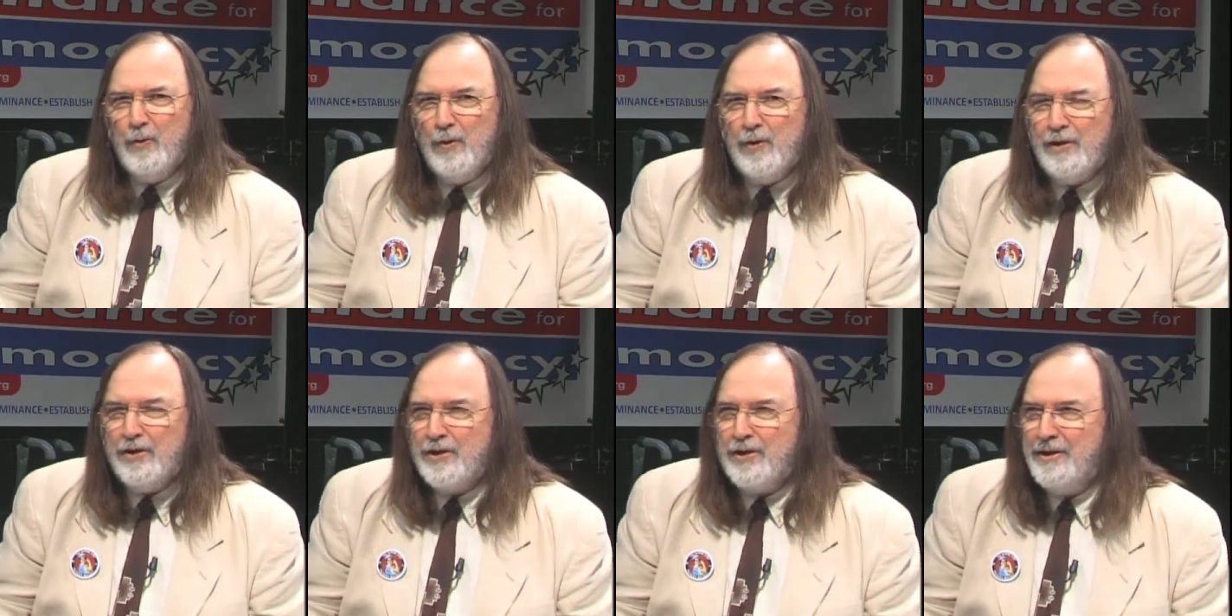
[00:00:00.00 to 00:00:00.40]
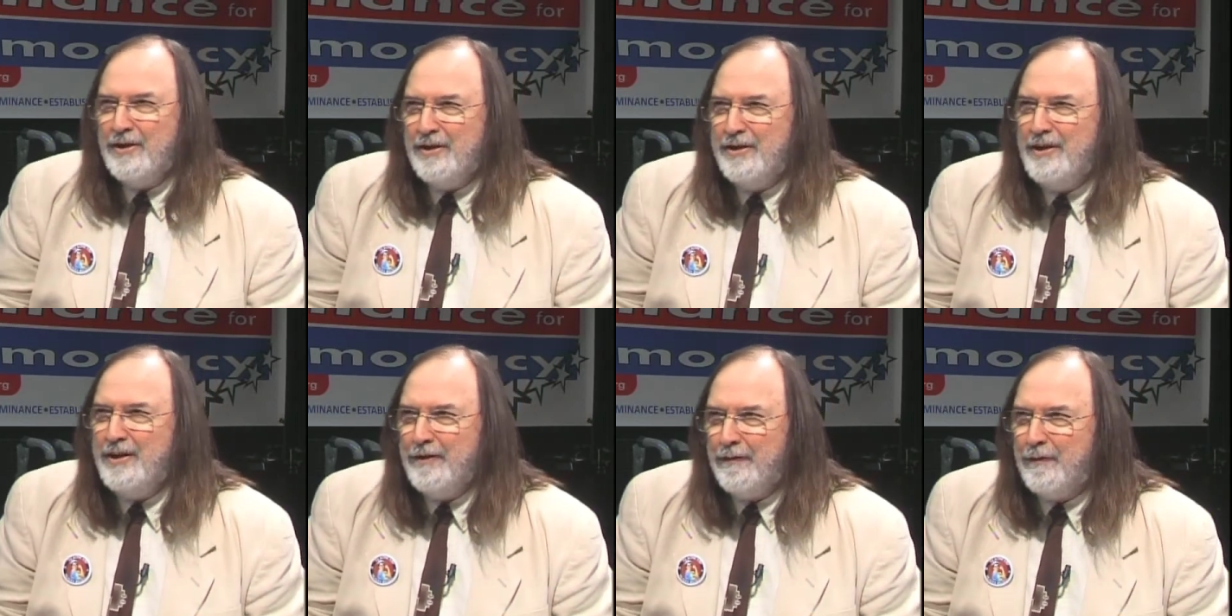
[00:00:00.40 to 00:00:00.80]
what's the
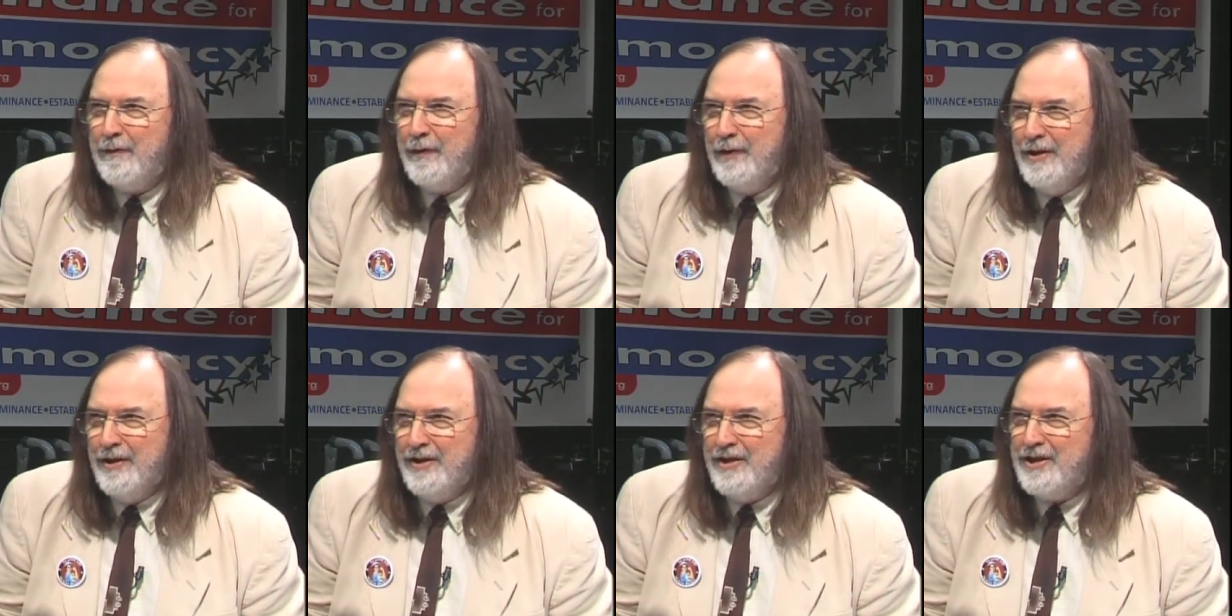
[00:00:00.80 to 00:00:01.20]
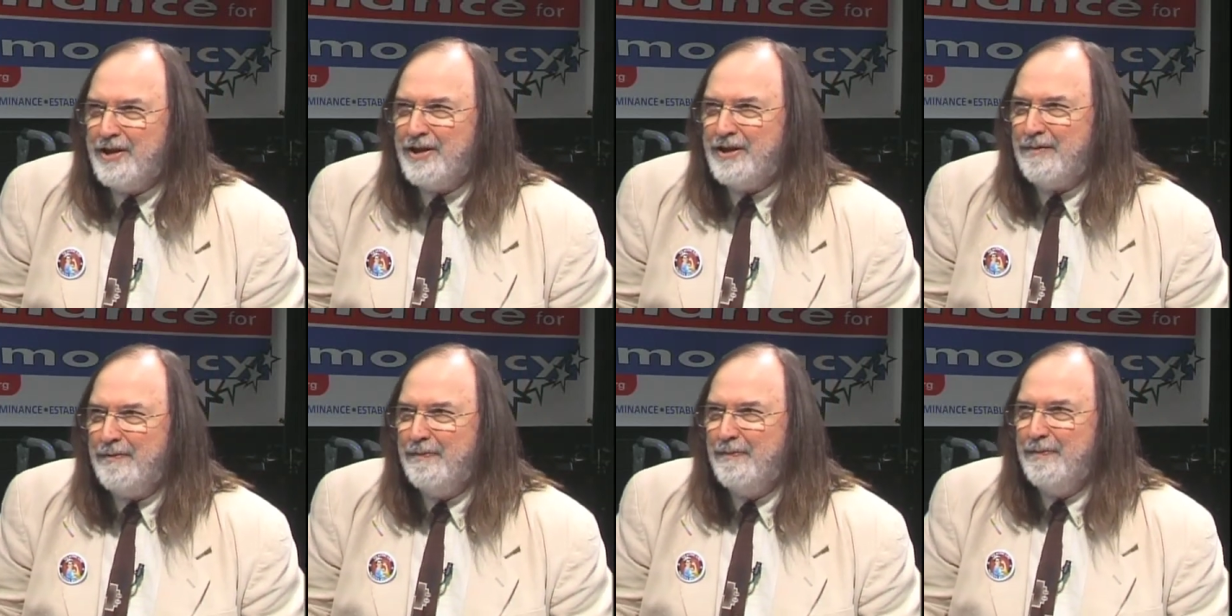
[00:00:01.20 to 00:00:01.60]

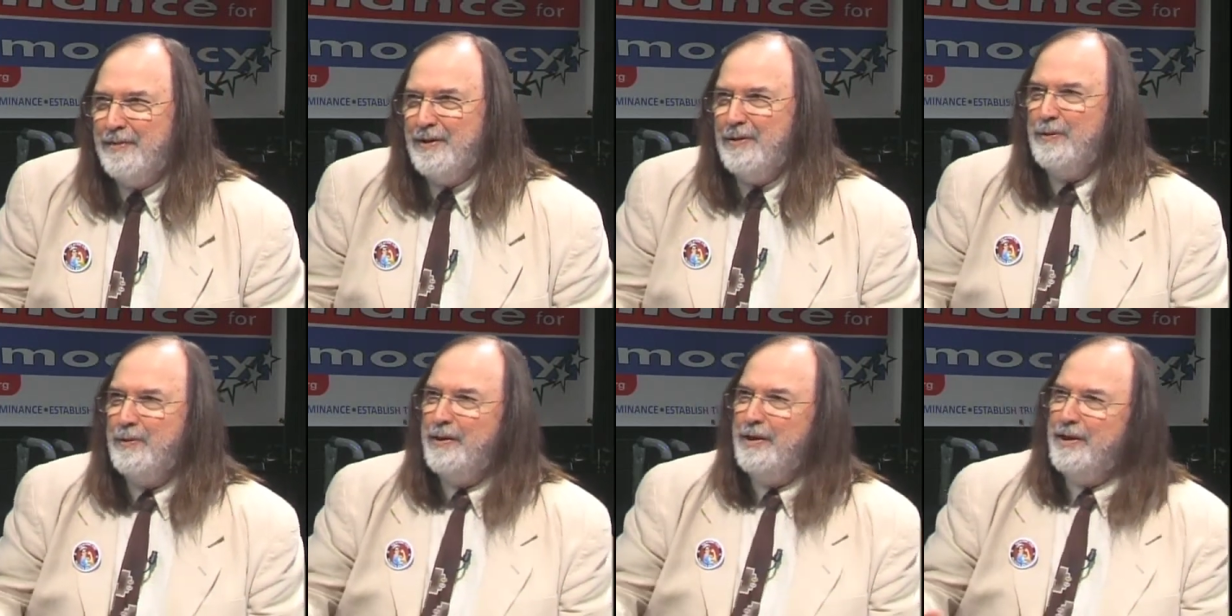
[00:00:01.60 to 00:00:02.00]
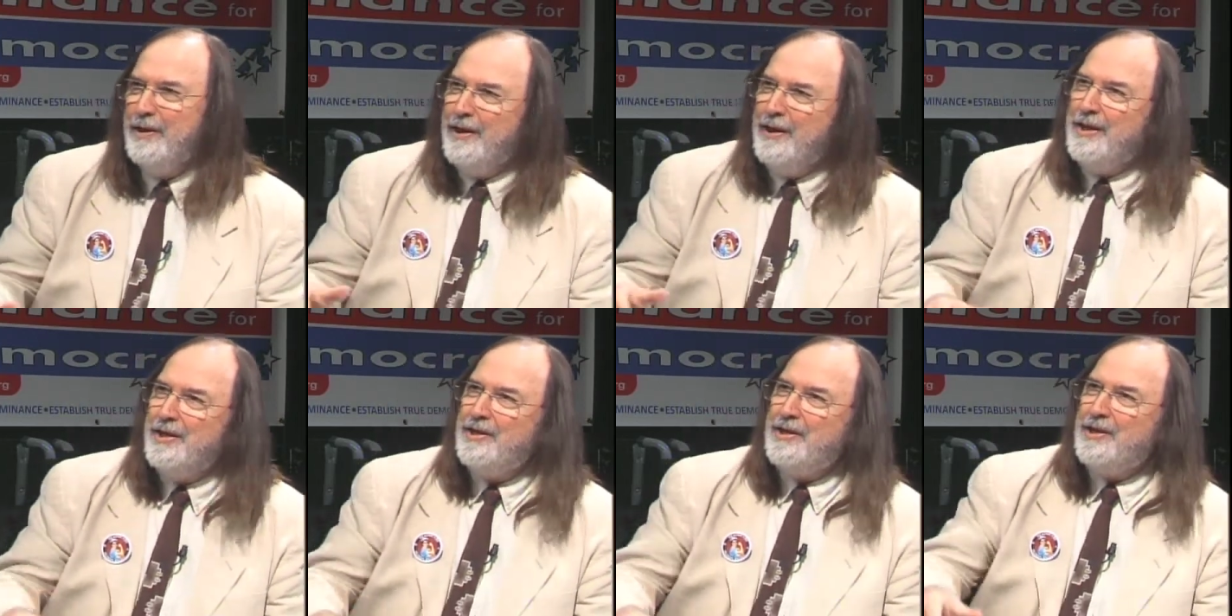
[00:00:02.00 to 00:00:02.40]
difference between
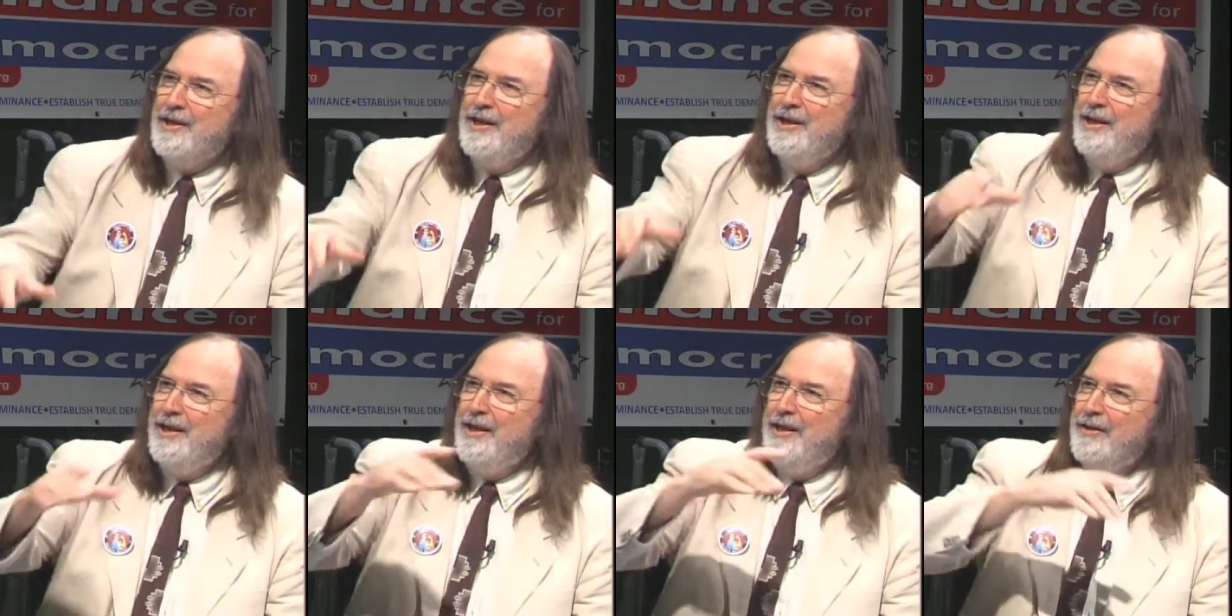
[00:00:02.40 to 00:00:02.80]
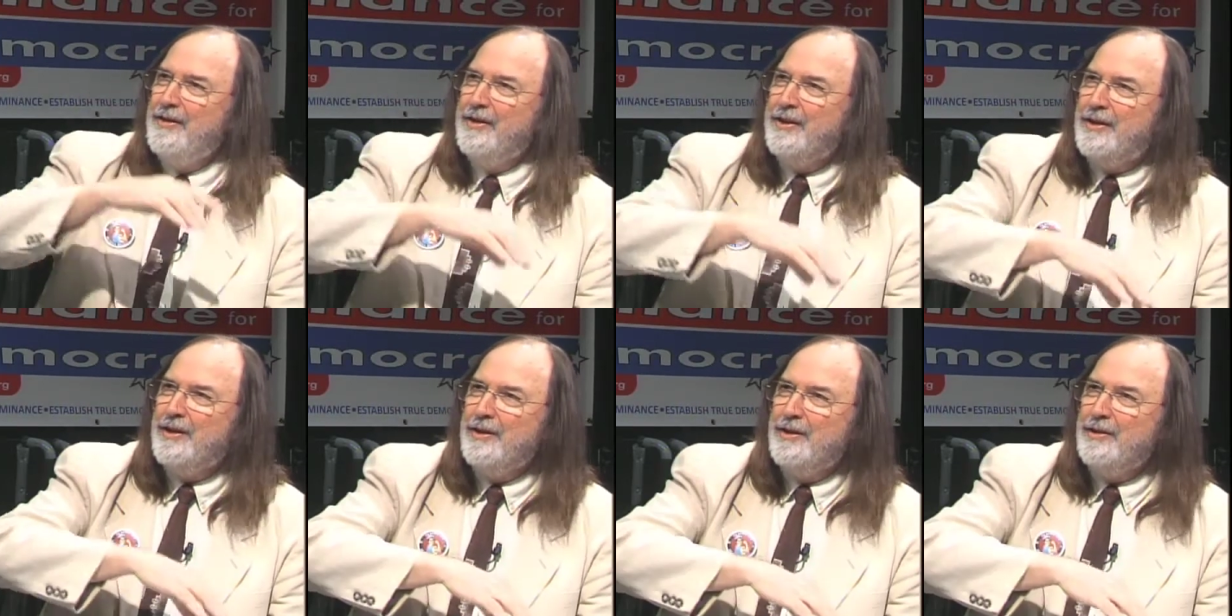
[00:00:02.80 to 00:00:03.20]
us and
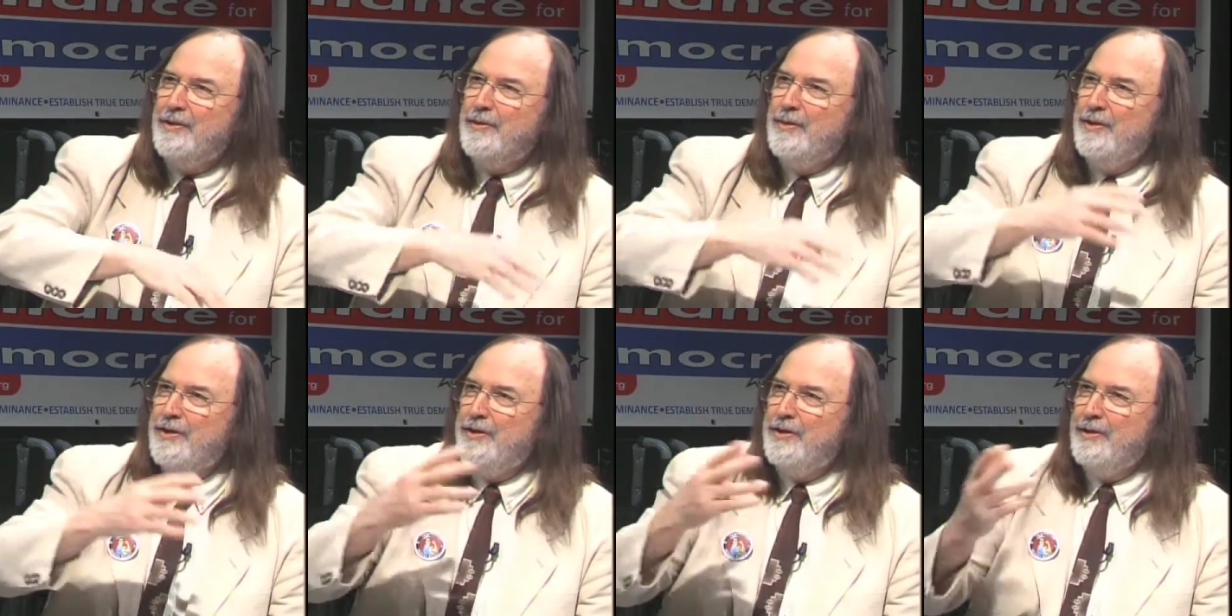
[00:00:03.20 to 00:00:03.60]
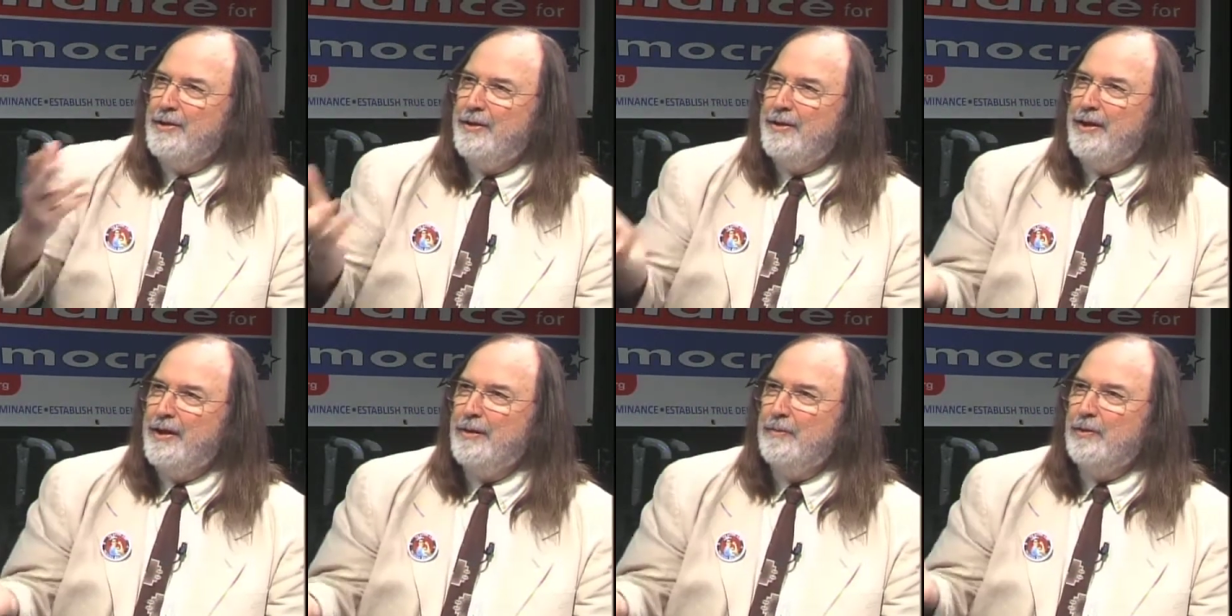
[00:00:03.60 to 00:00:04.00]
the countries that
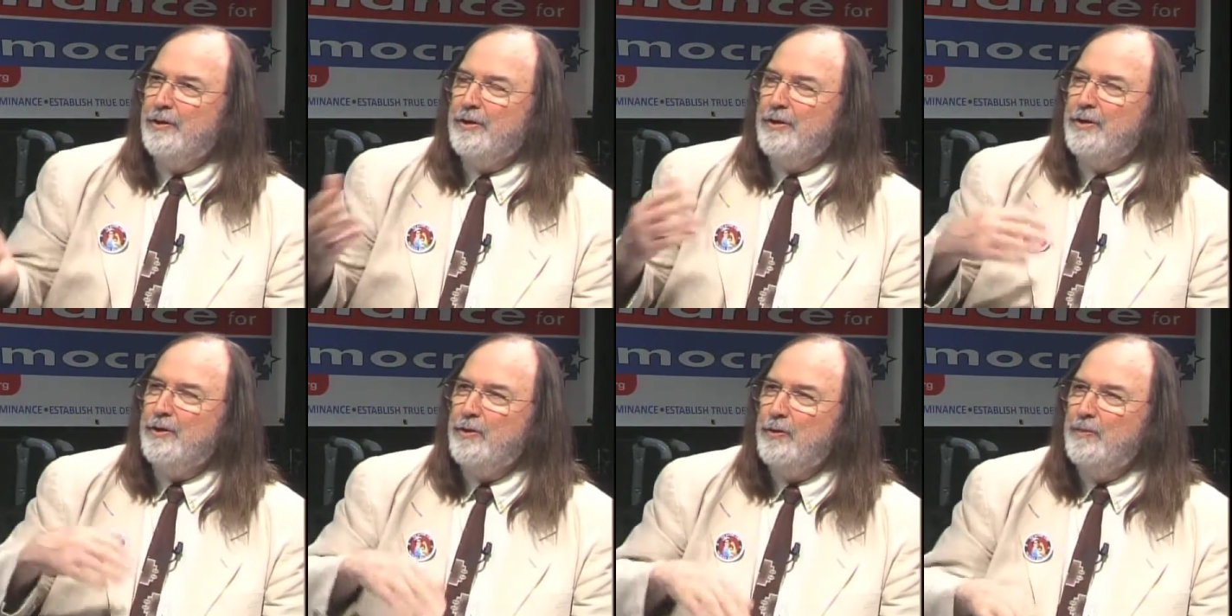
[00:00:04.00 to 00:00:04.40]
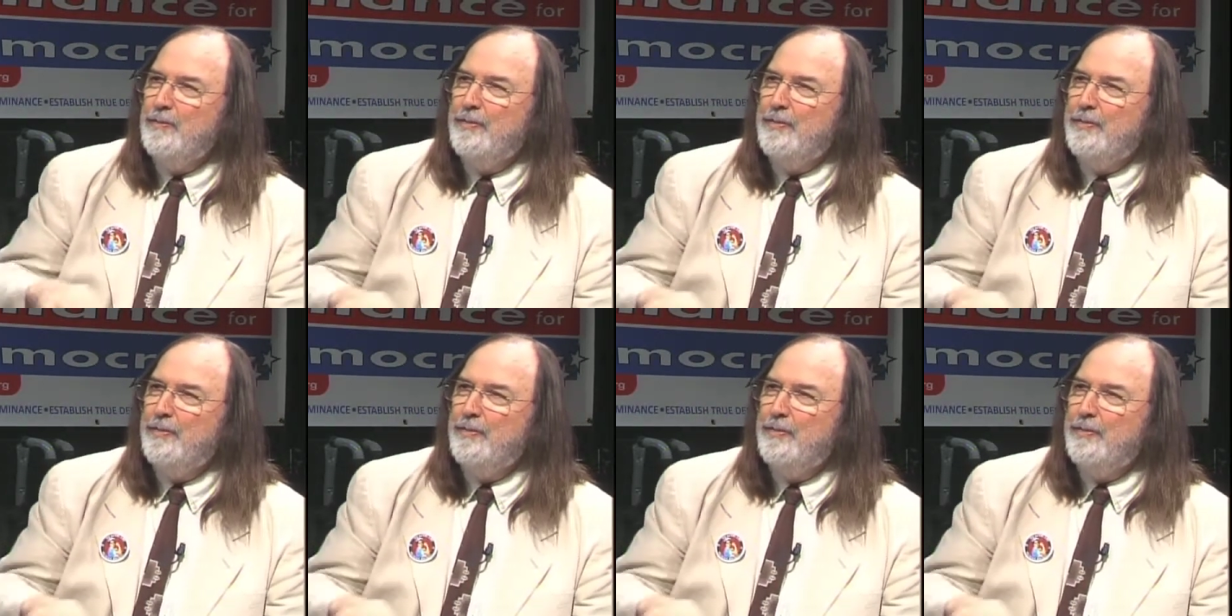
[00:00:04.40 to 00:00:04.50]
are able to do